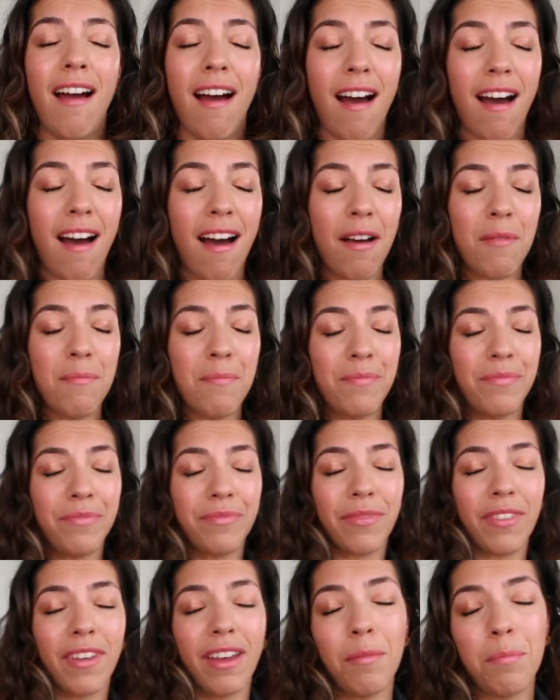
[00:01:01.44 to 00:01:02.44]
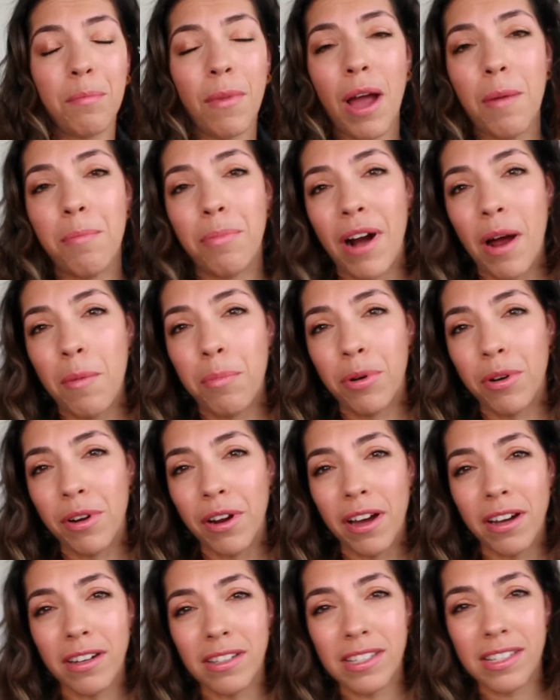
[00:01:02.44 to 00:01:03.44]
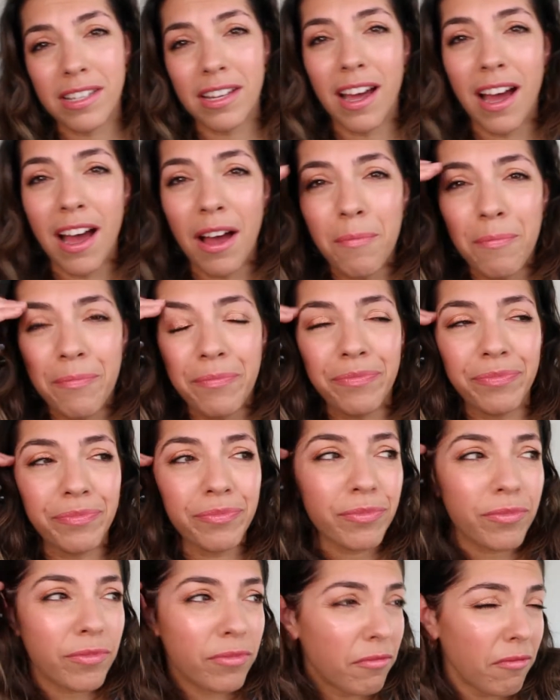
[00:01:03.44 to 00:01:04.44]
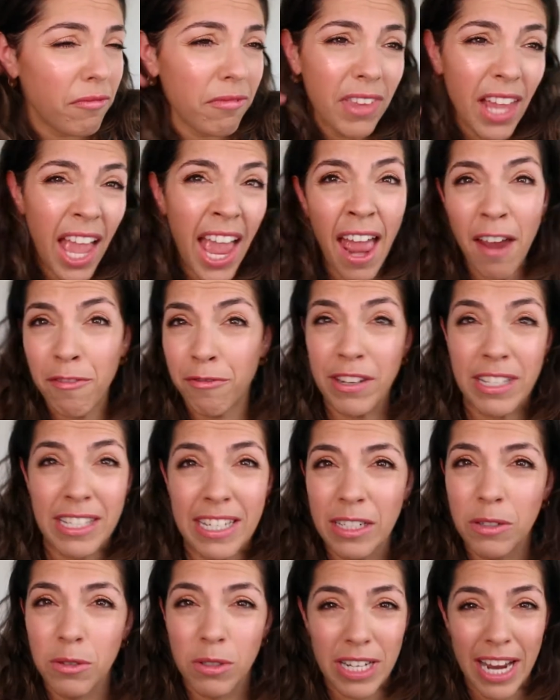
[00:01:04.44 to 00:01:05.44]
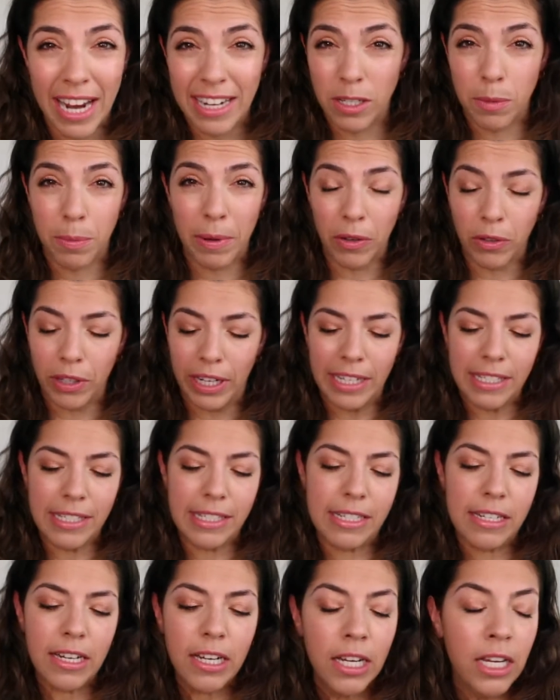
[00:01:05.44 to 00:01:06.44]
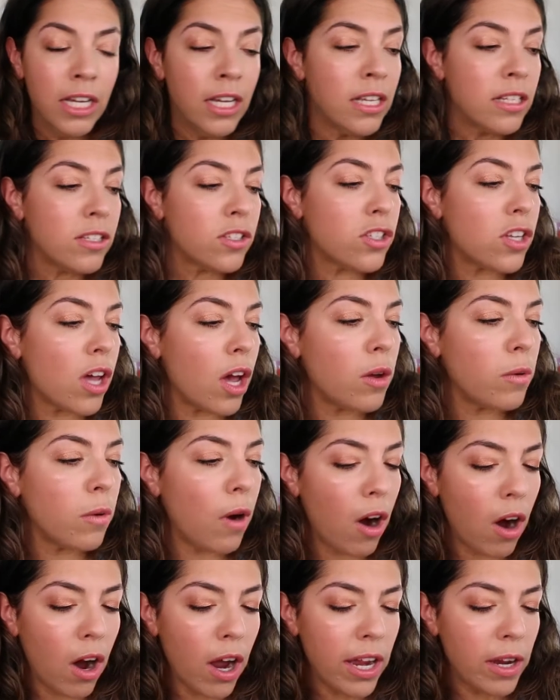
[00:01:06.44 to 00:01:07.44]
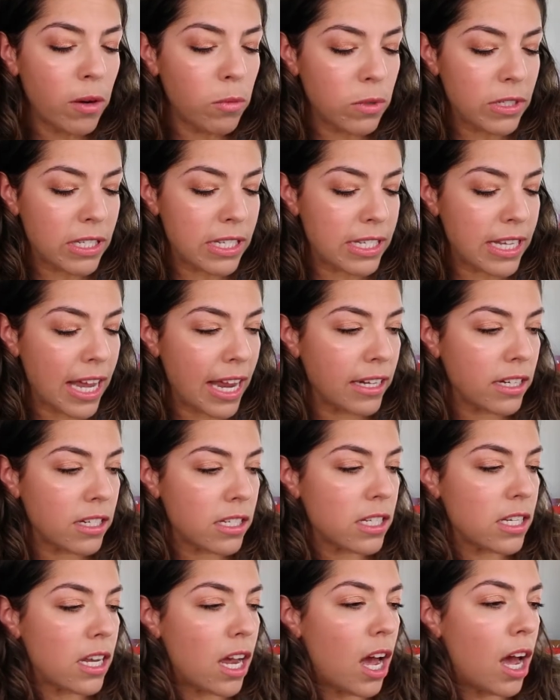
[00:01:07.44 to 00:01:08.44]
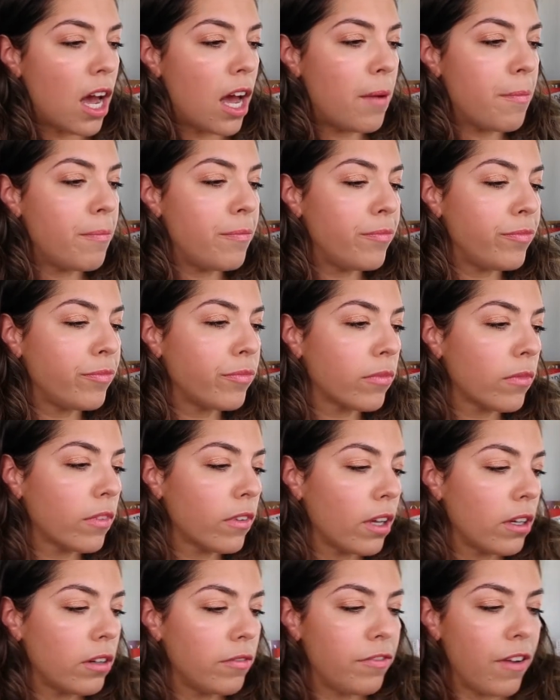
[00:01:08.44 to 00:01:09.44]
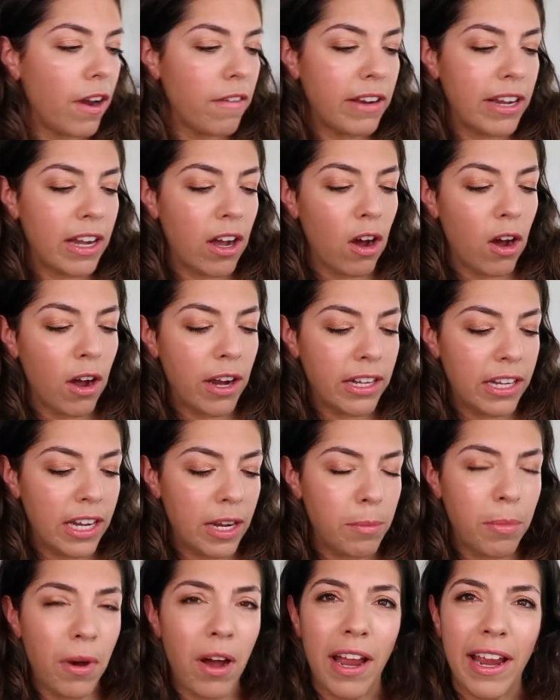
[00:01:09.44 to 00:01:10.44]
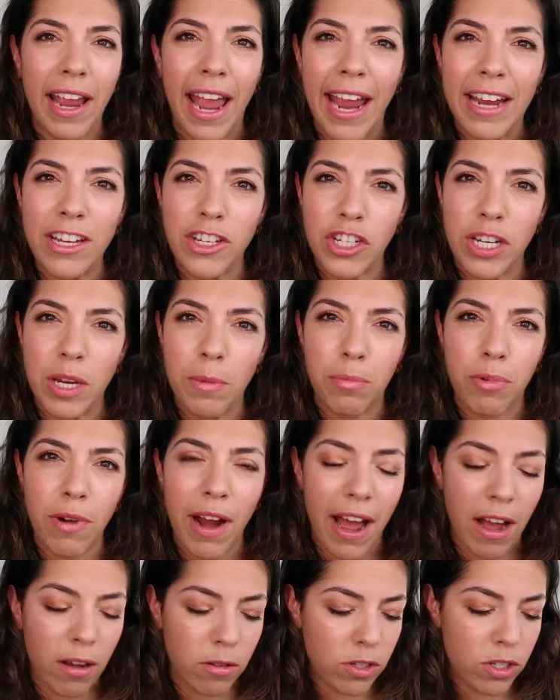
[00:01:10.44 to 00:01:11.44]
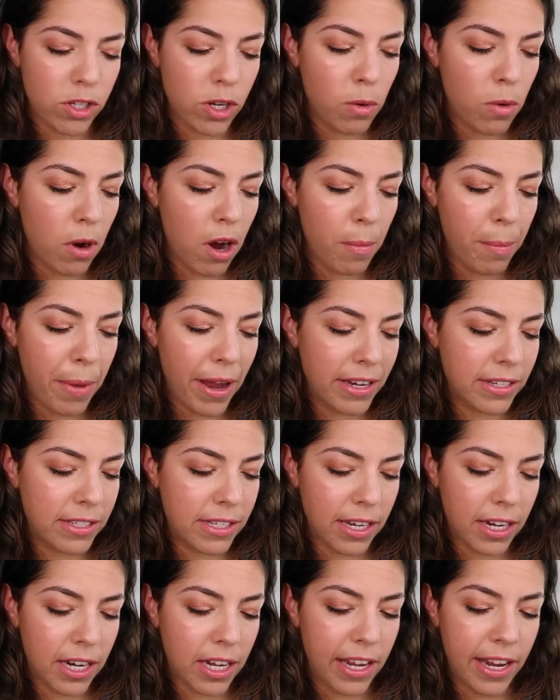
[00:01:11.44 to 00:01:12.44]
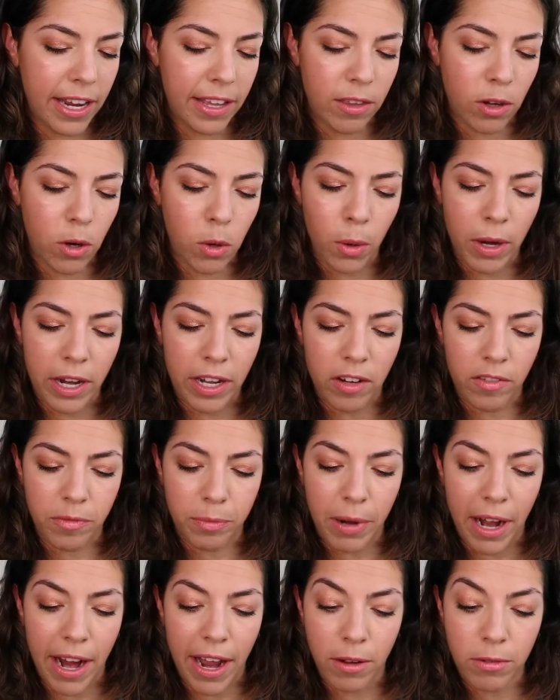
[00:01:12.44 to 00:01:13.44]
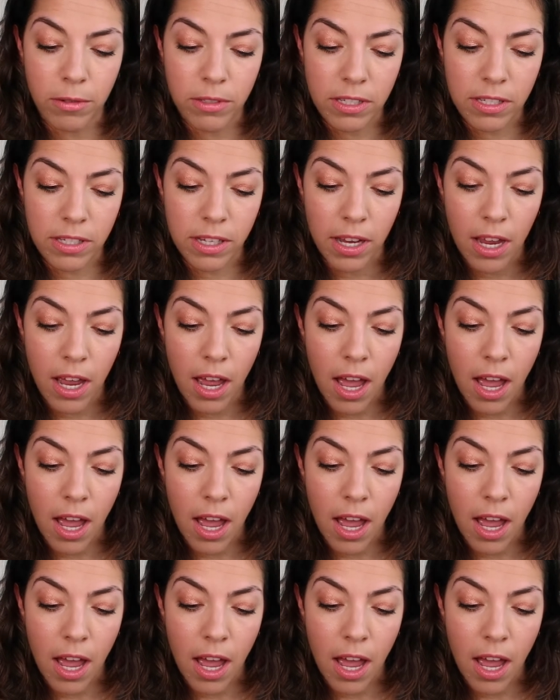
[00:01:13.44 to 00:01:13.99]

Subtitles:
my brow product every single day, to be honest. So I was sent very kindly by HD Brows, who are basically the queen of brows.